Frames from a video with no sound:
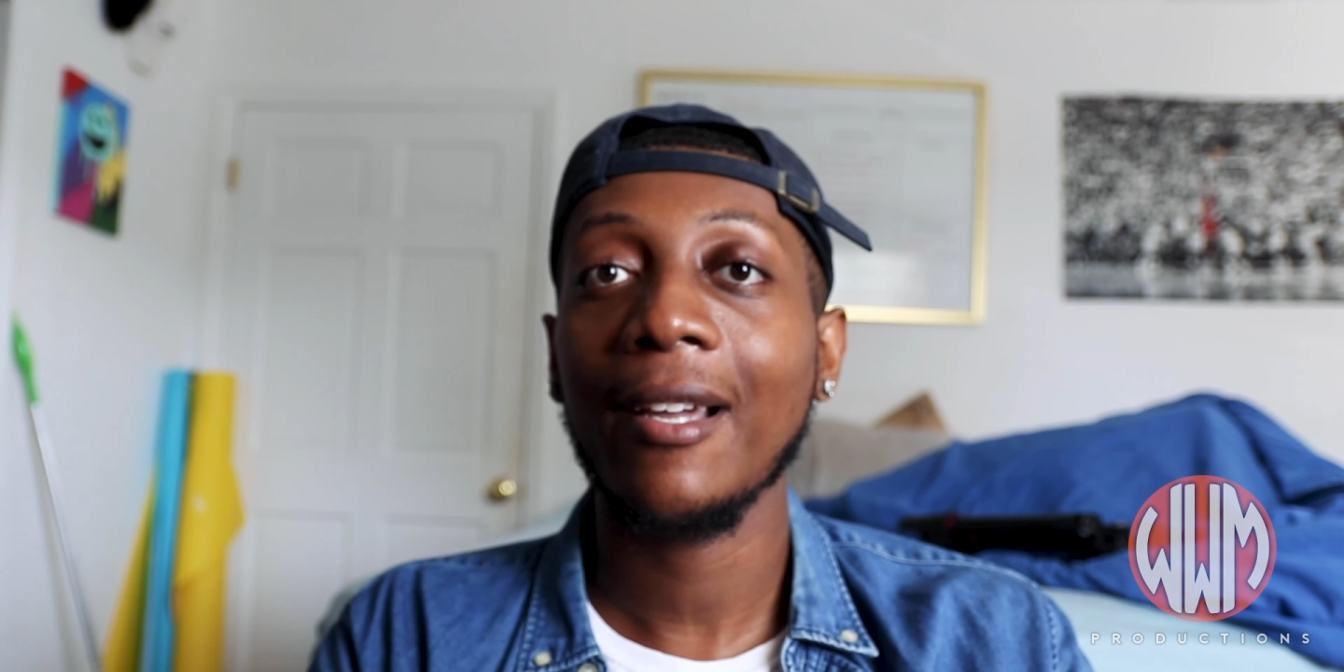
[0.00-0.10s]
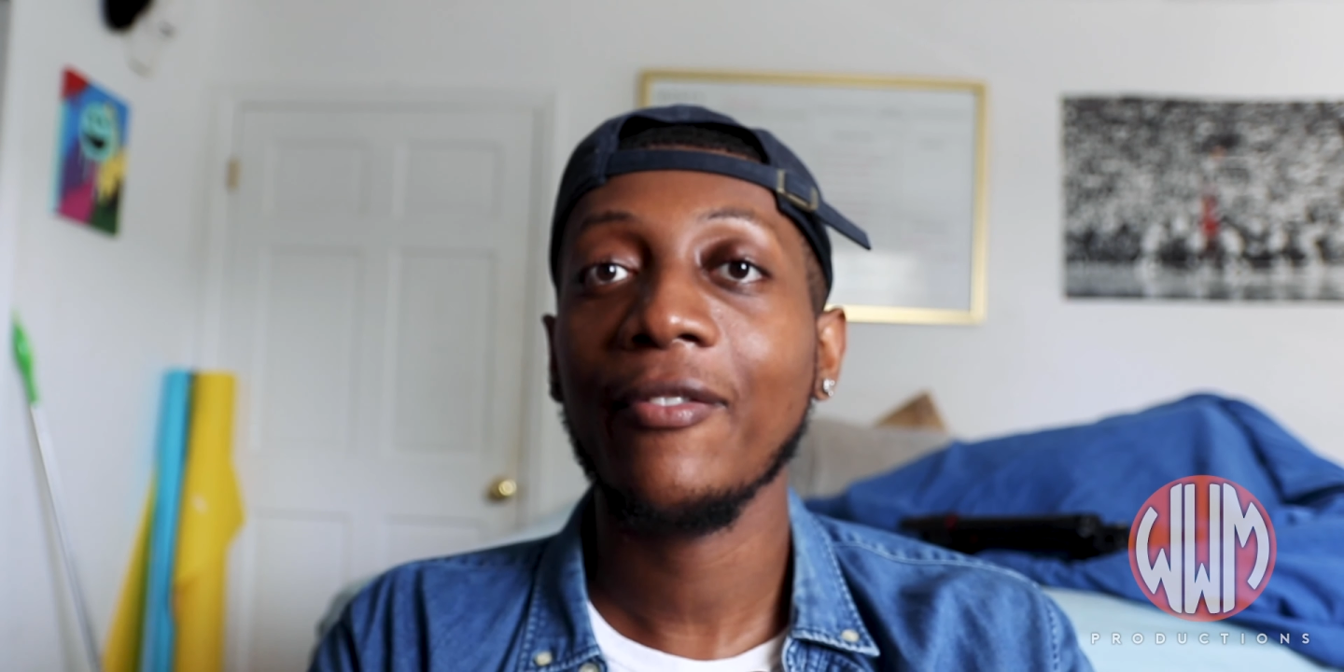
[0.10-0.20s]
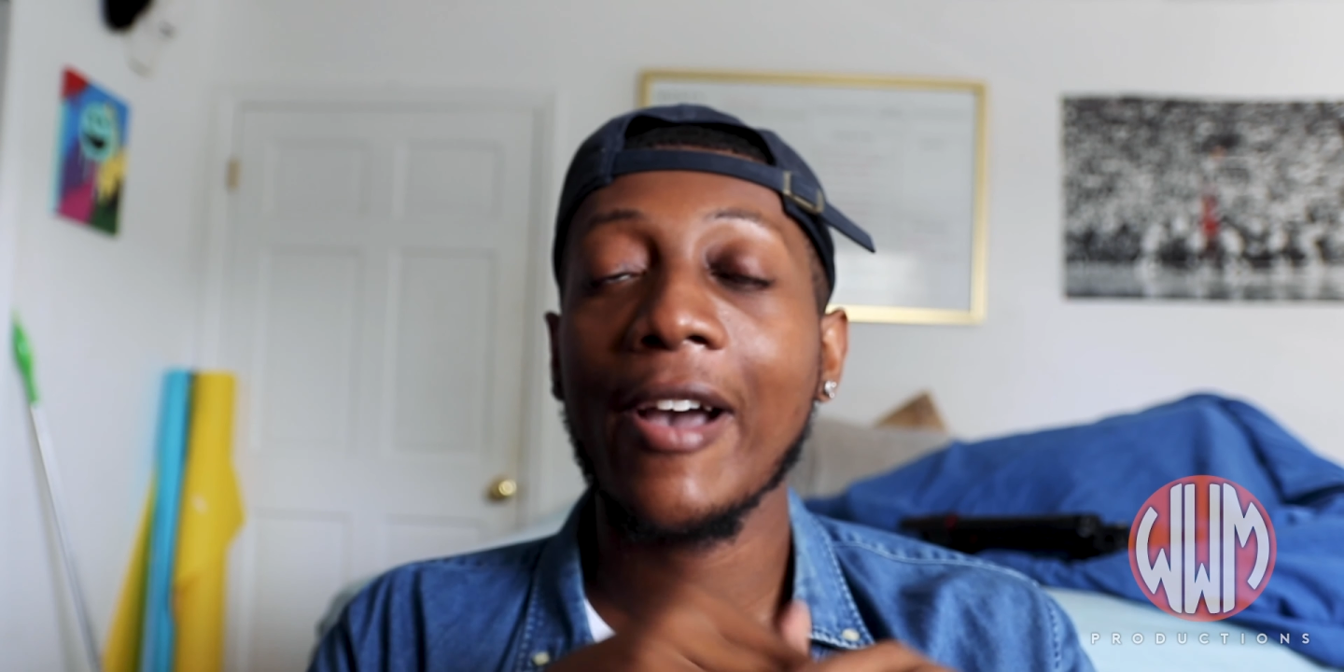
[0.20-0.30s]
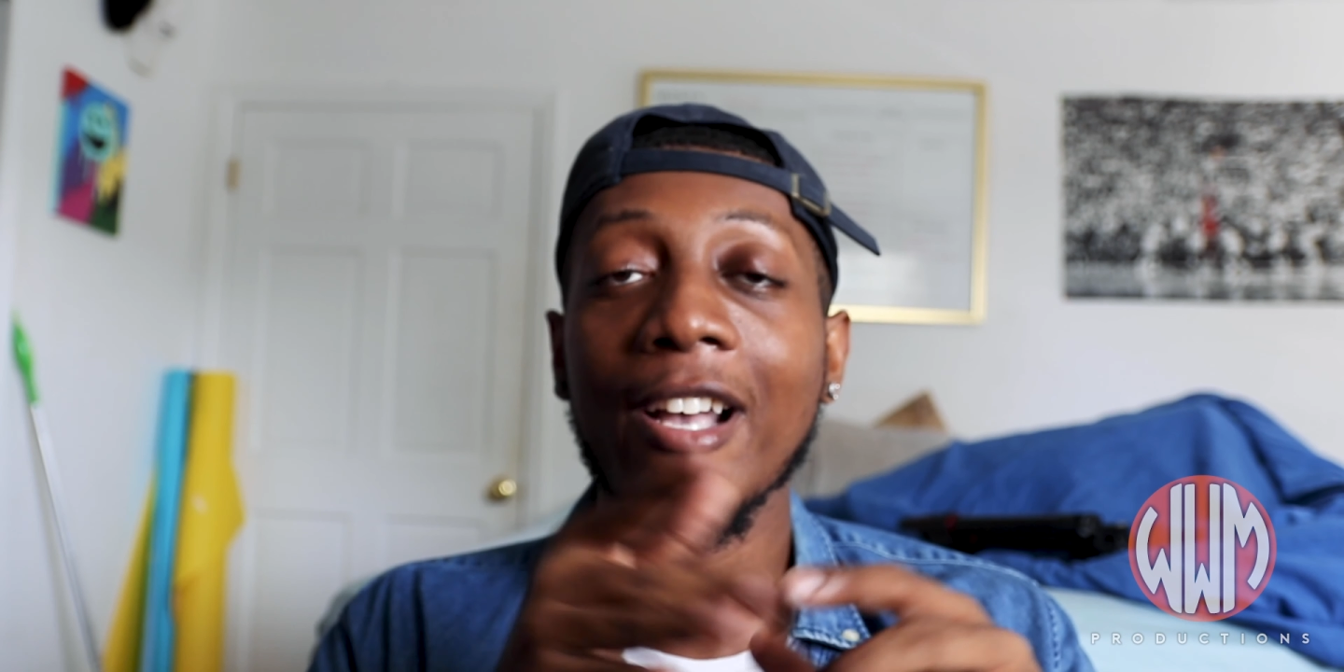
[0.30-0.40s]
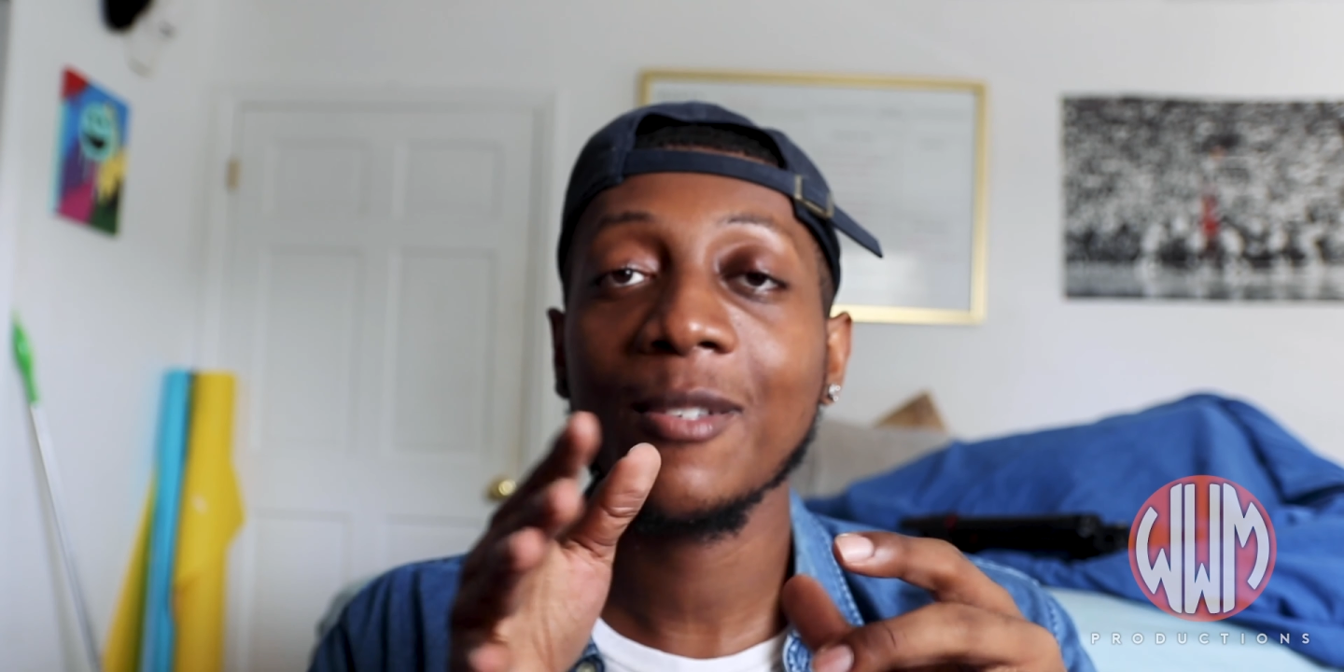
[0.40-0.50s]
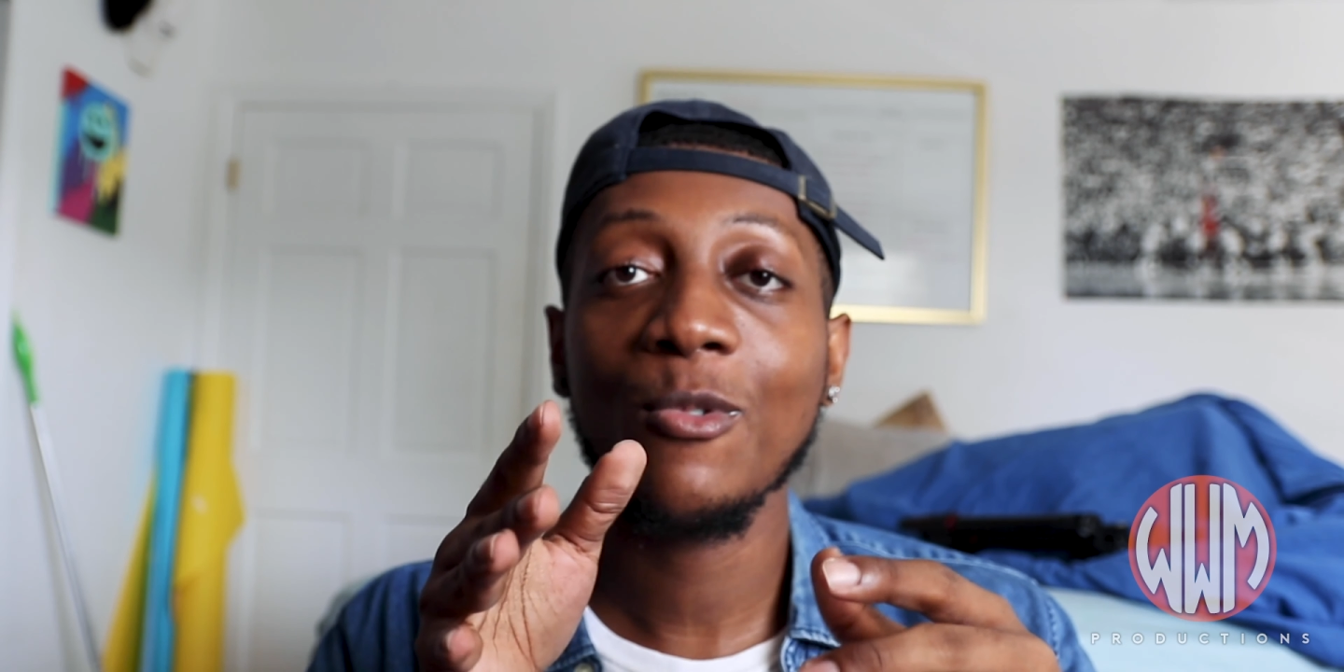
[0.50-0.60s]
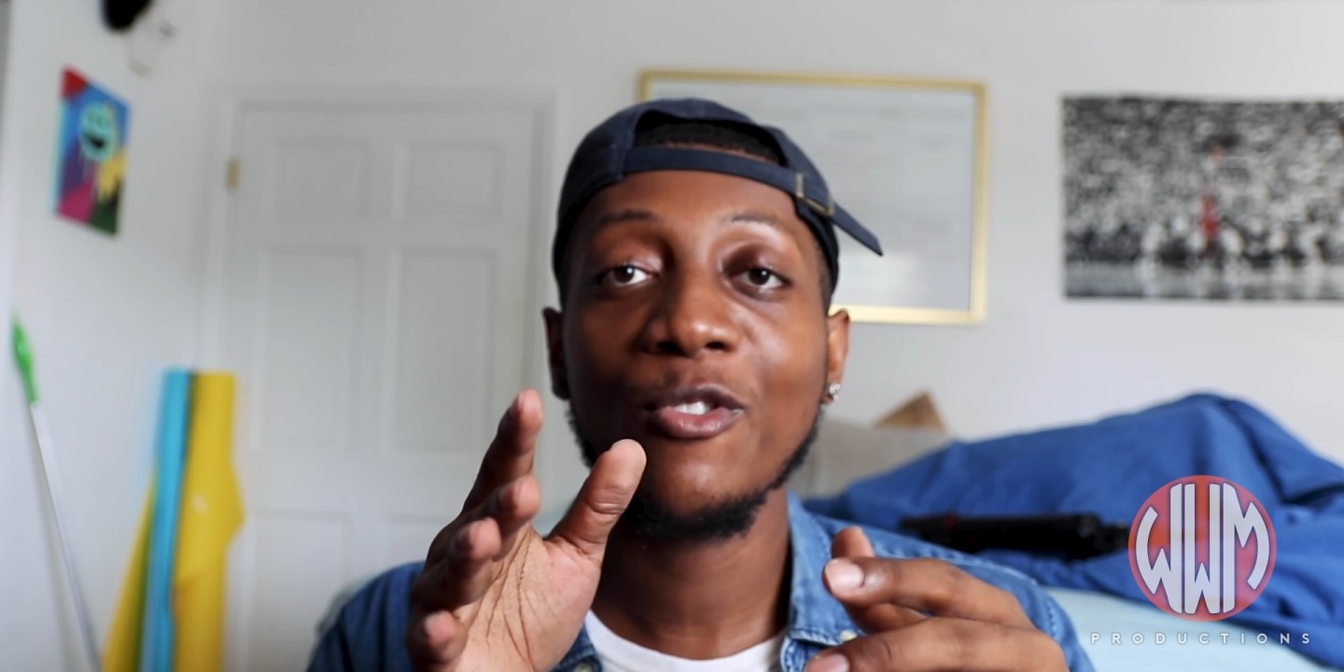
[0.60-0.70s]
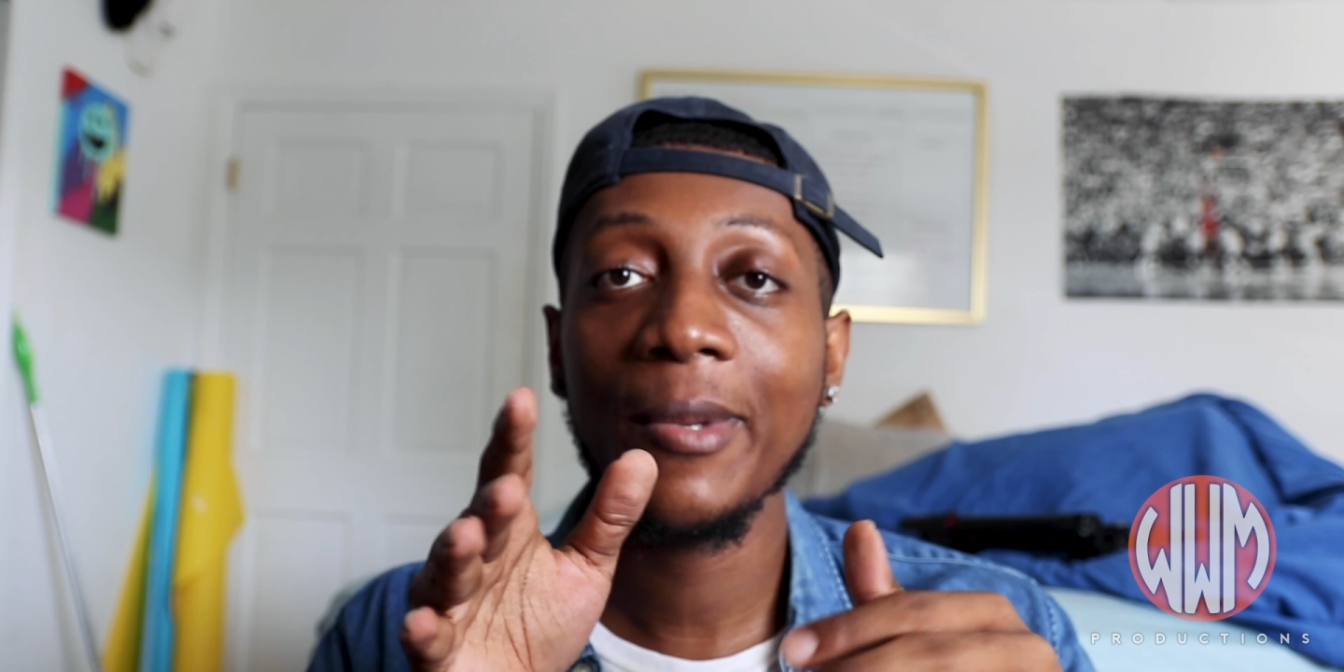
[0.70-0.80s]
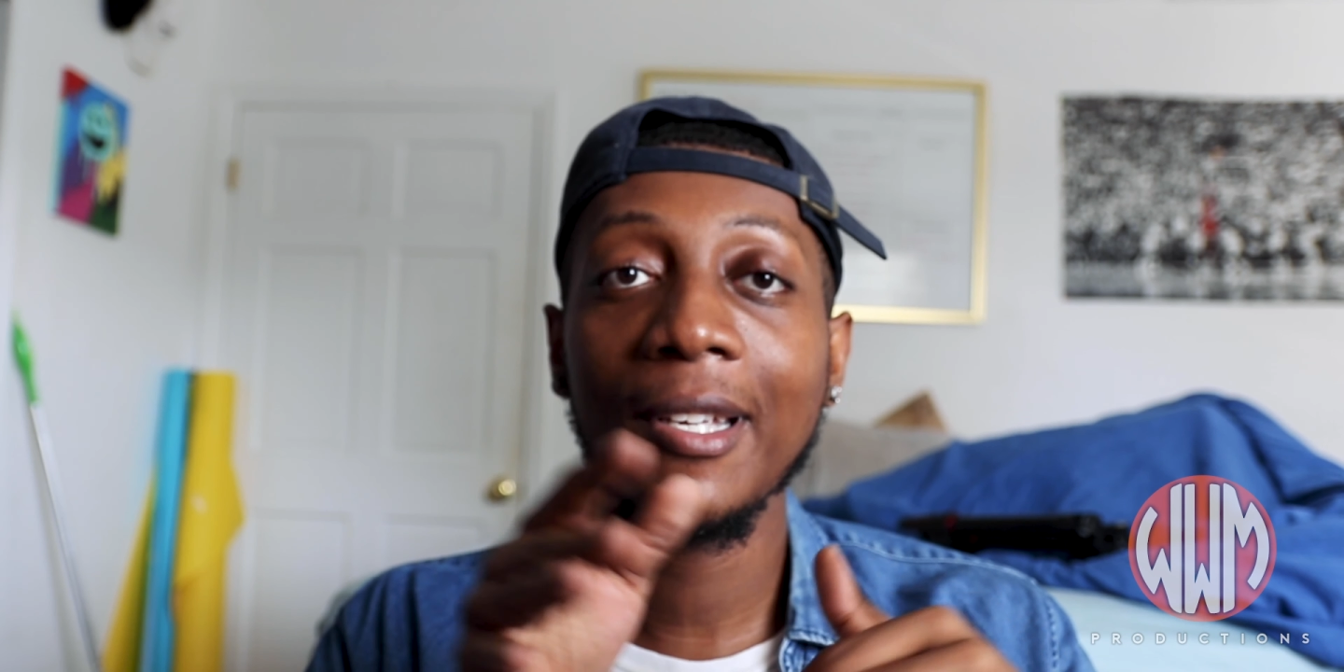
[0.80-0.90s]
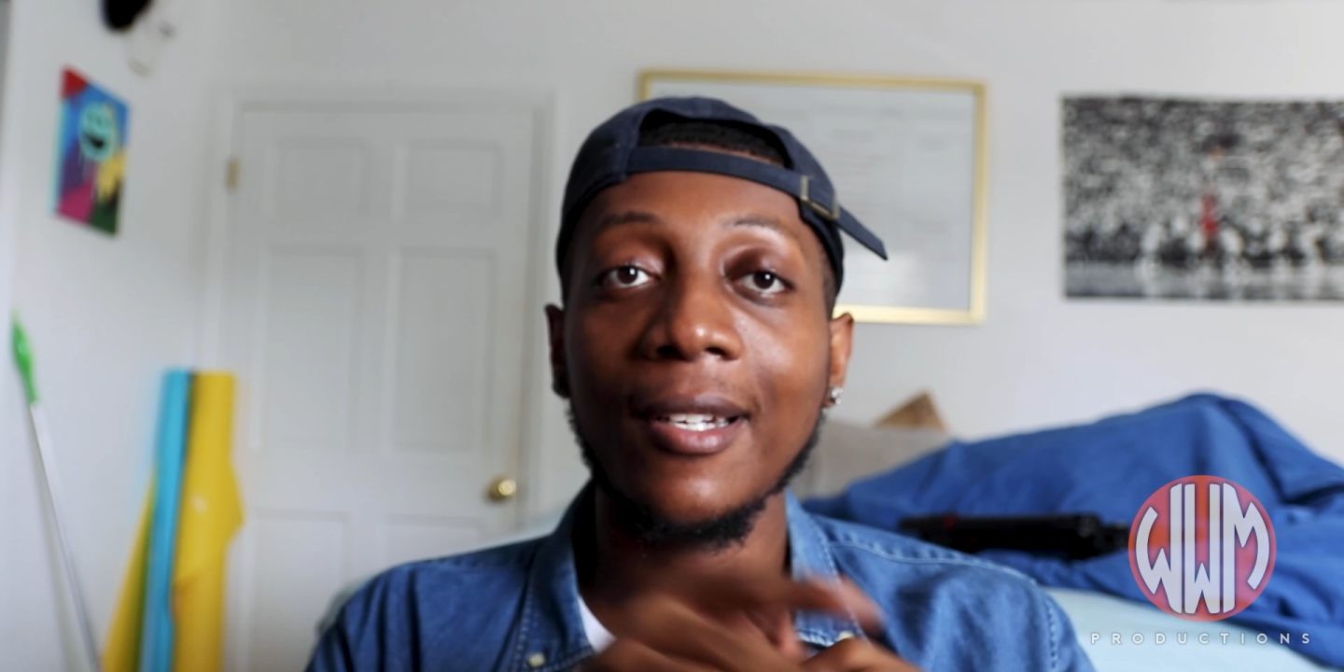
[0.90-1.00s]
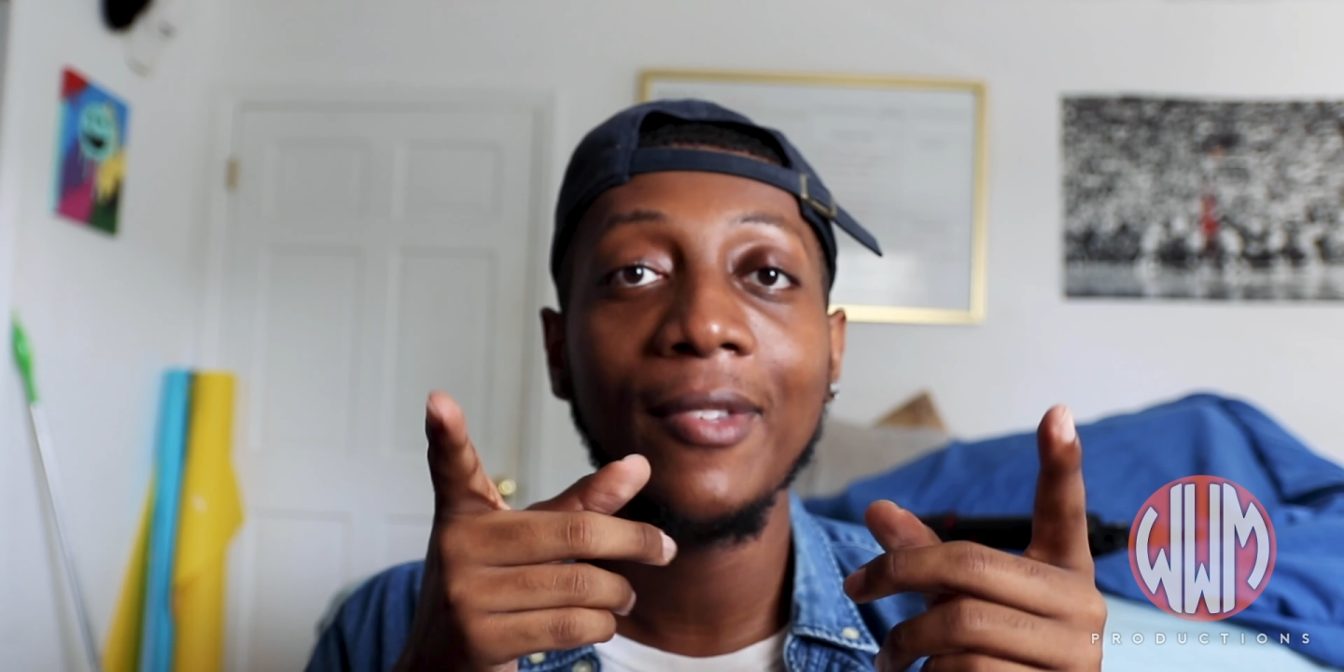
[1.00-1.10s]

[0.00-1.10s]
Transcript: like fast movement,